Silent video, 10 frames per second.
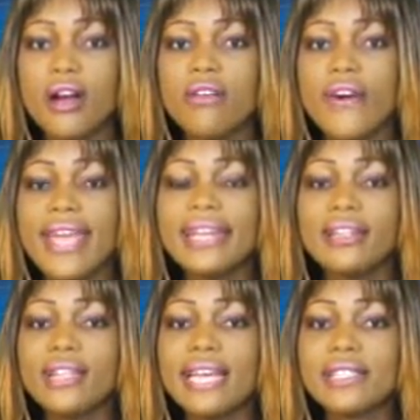for yet
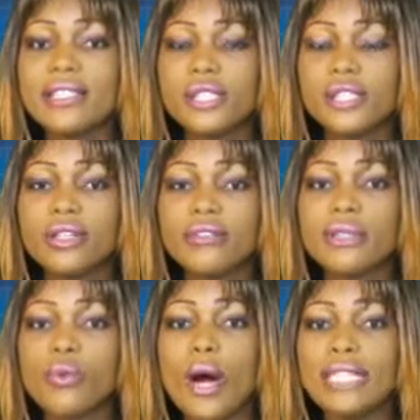another edition of the
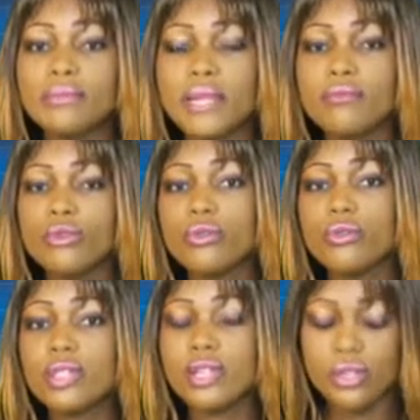1 p.m.
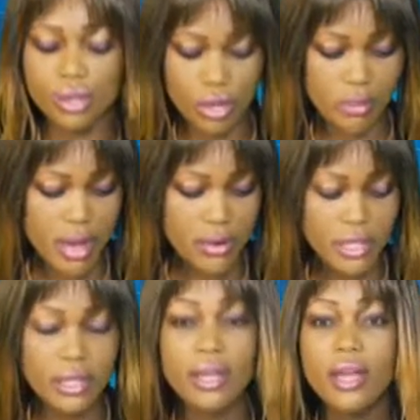news in summary.